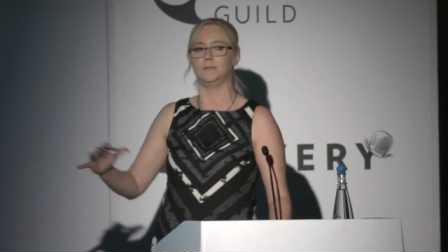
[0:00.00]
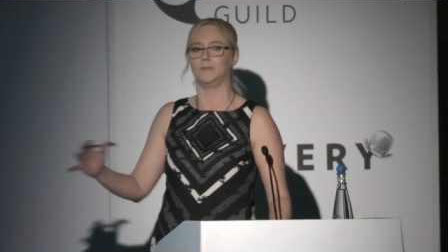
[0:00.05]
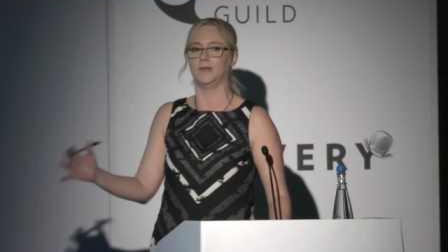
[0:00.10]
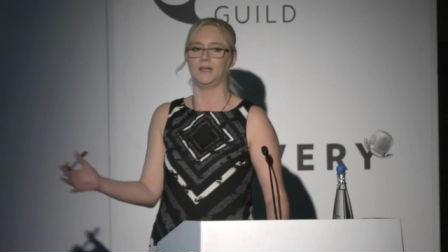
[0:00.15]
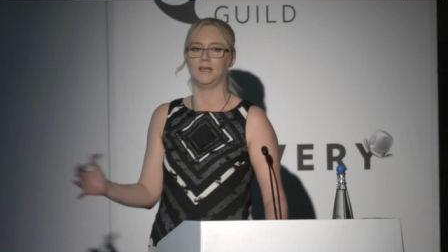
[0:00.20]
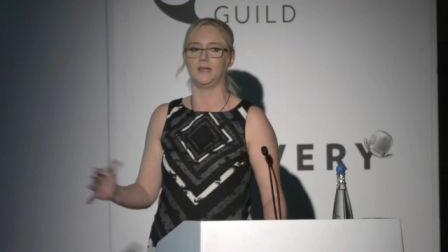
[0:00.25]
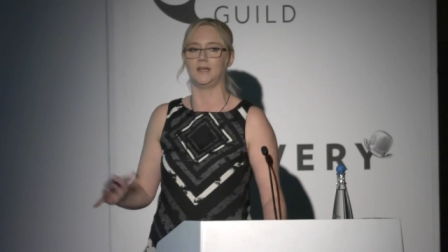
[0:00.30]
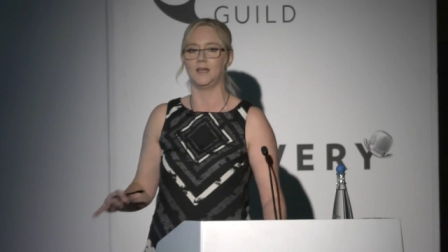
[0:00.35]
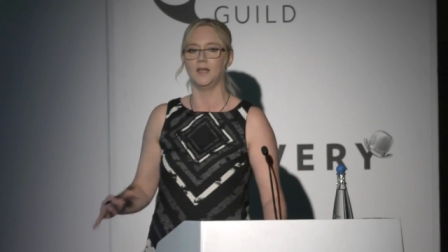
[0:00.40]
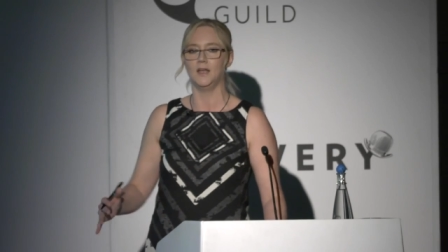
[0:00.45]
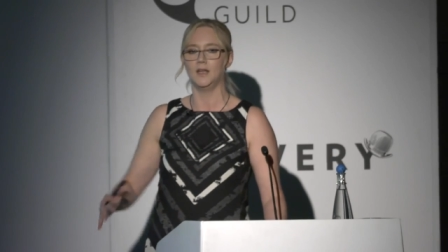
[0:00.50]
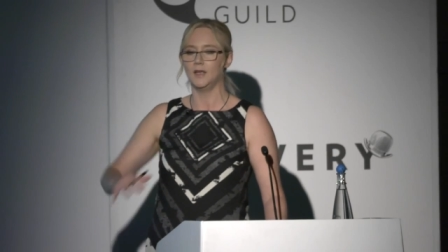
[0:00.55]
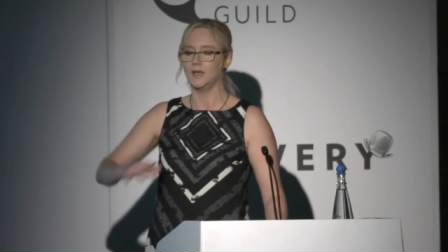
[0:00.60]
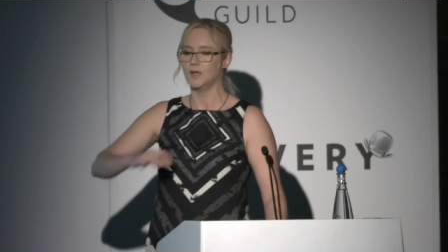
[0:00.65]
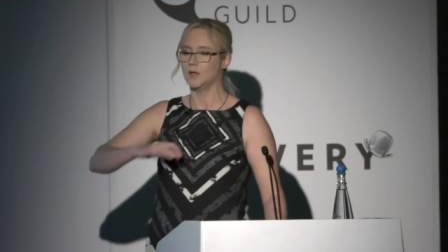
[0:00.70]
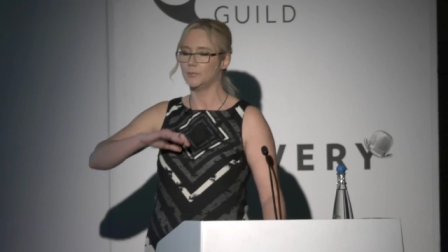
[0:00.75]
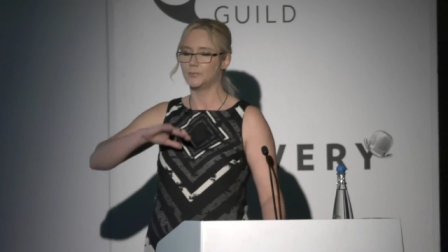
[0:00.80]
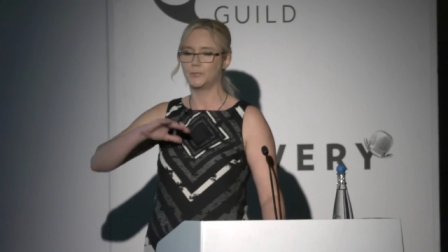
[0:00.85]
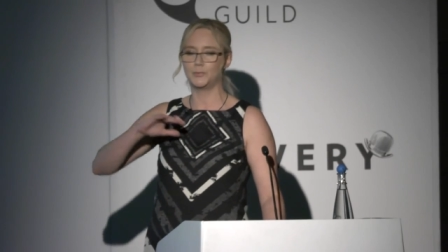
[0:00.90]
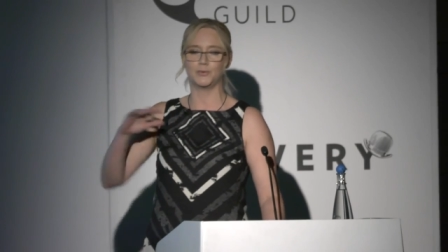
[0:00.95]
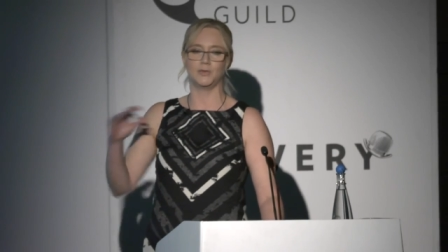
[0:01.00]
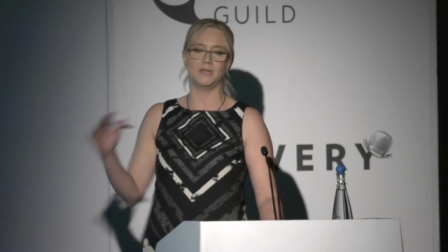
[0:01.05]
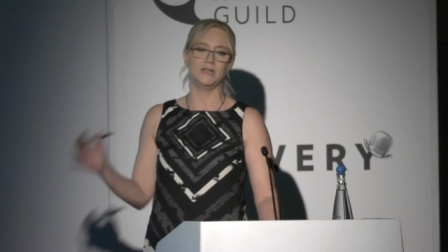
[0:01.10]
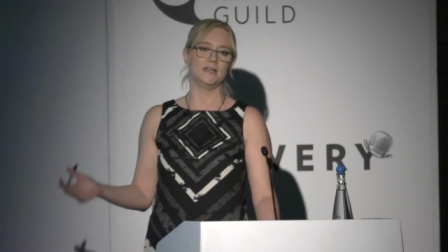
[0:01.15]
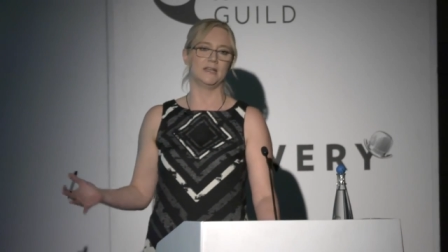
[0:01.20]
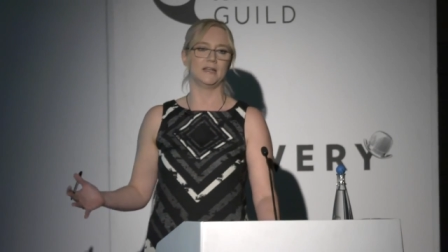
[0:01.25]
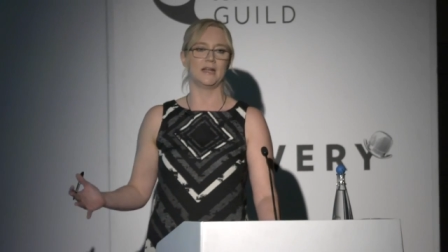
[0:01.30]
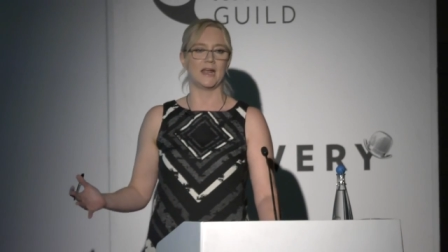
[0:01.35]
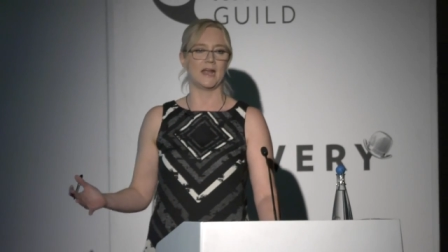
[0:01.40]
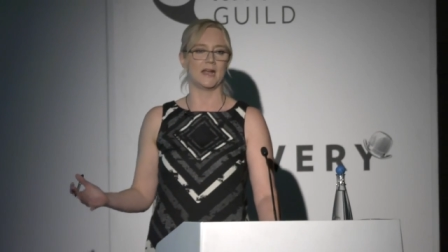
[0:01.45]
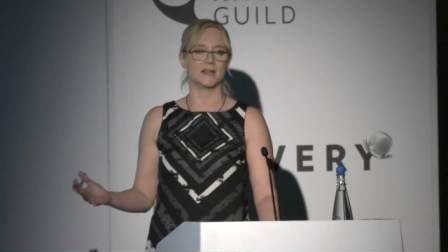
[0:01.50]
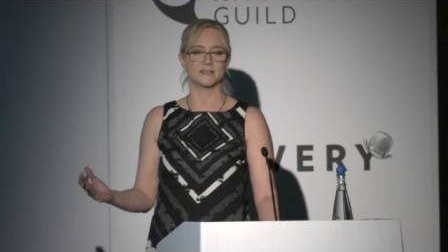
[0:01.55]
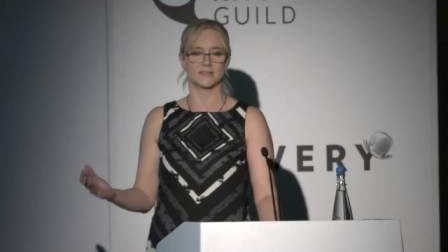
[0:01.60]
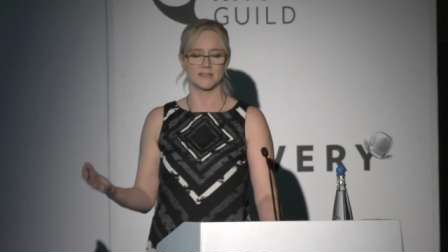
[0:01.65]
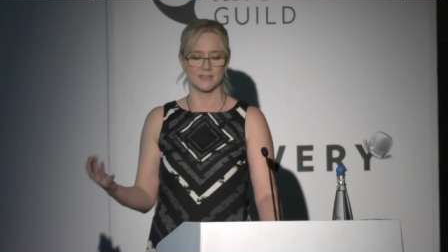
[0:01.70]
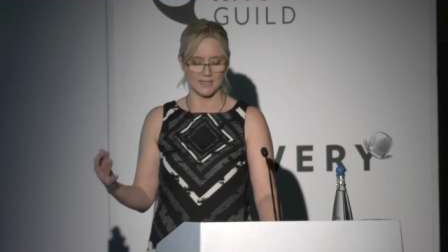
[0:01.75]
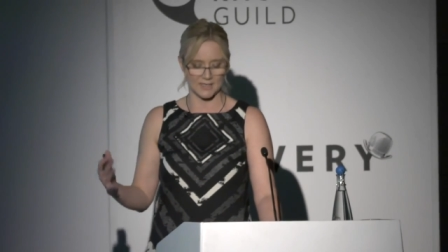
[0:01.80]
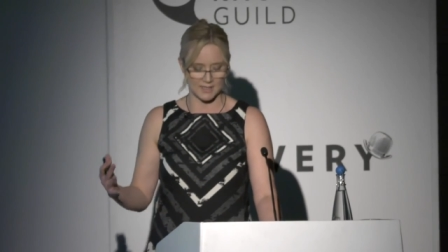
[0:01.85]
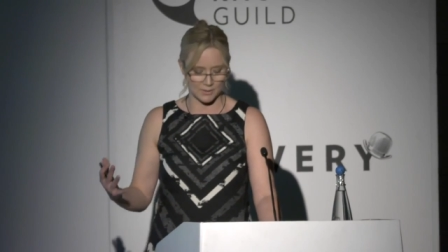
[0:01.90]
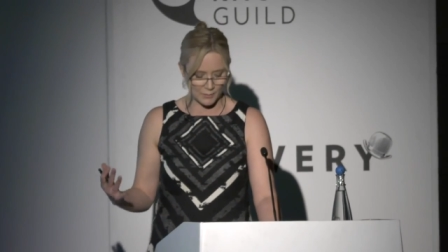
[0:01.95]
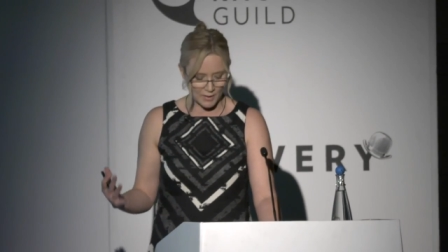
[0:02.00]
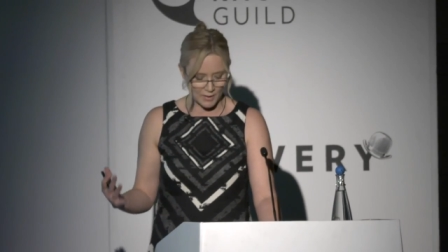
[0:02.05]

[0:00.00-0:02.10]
many brilliant hats that he